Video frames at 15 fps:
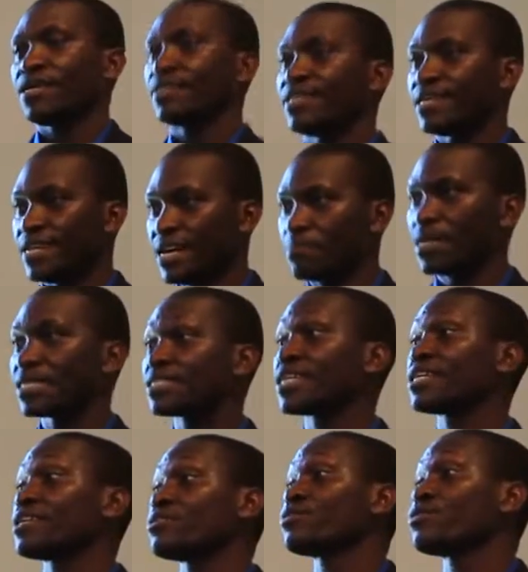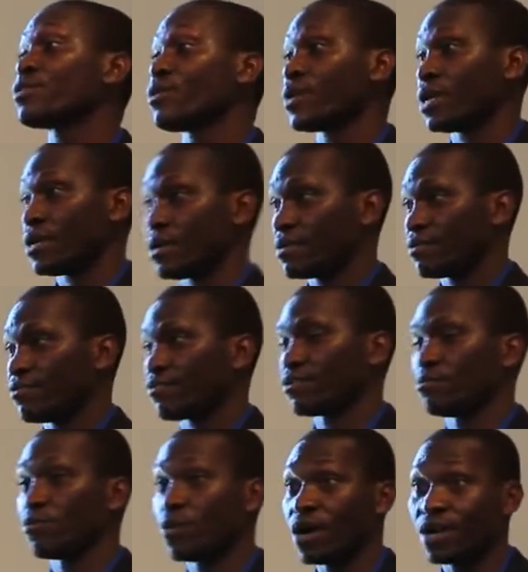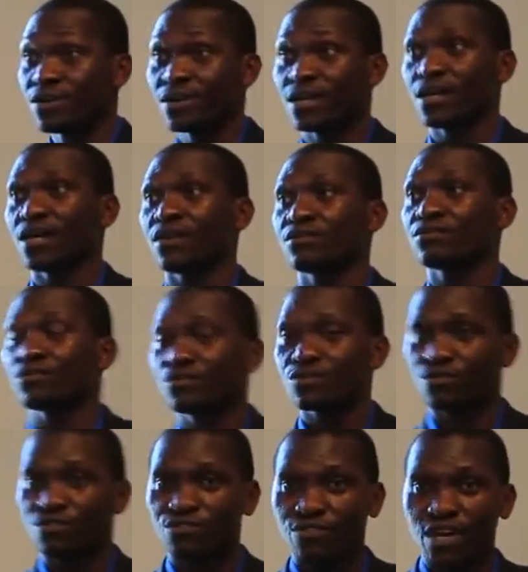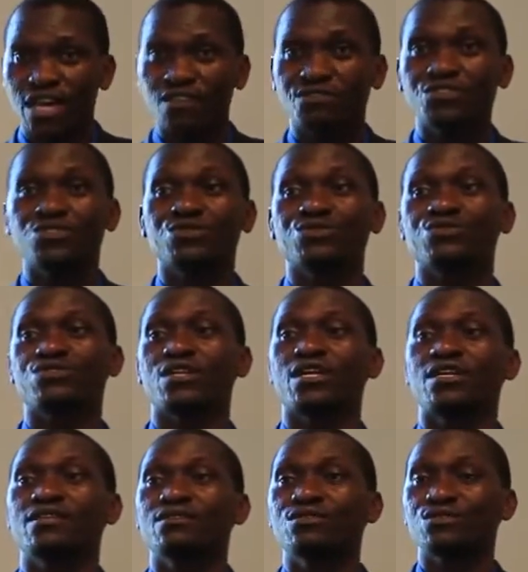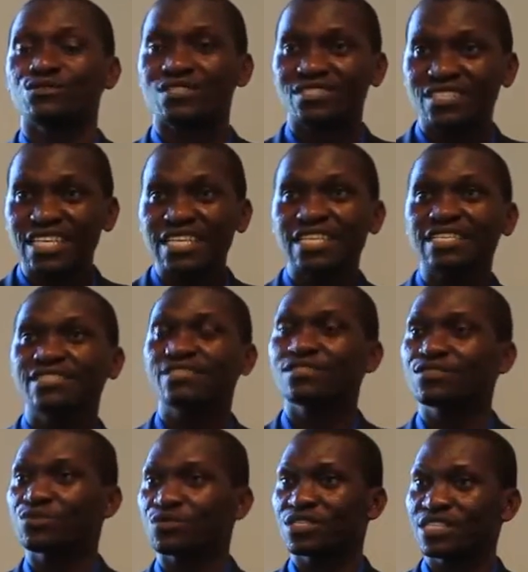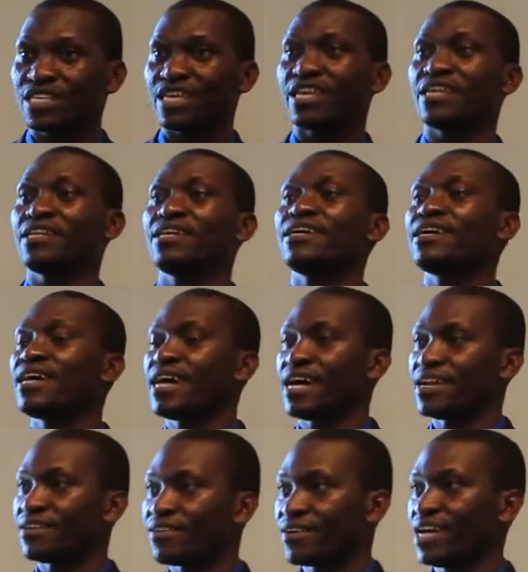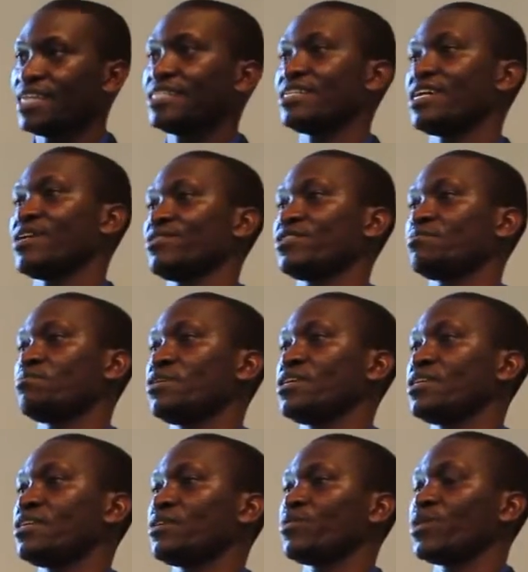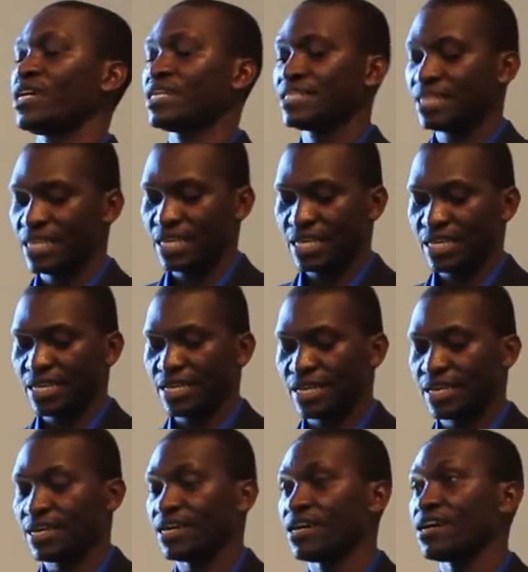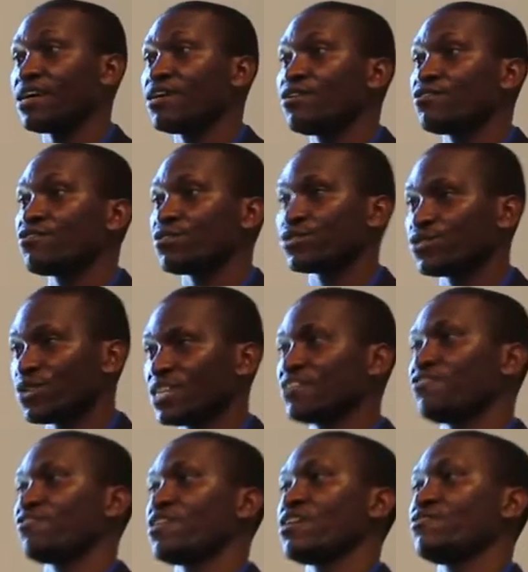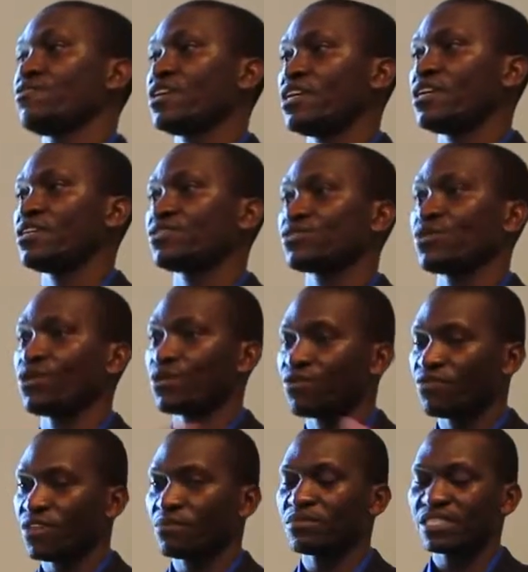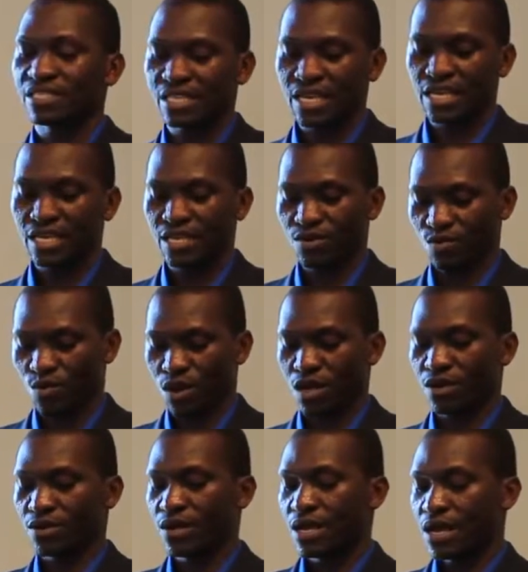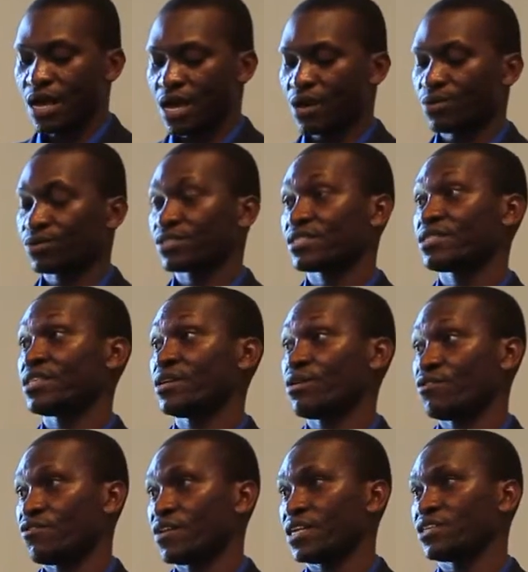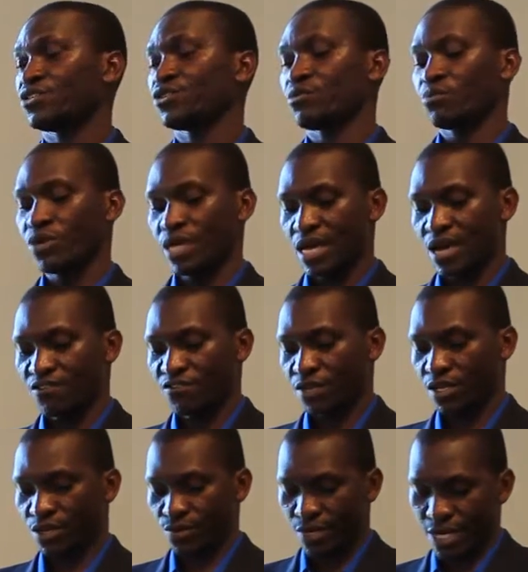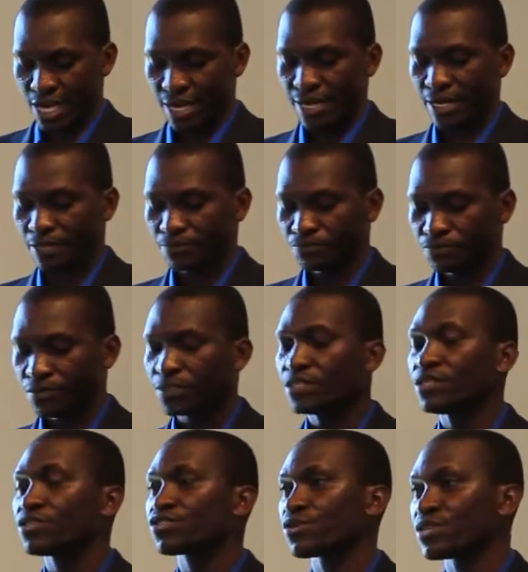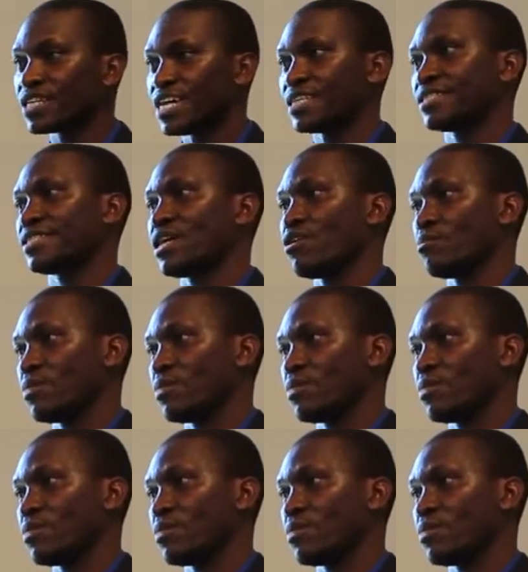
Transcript: the number started growing from 1 girl to 5 children to 6 to 10. And right now speaking, we are taking care for 25 kids, all of them staying in one house, the orphanage home we have in Uganda. So that's how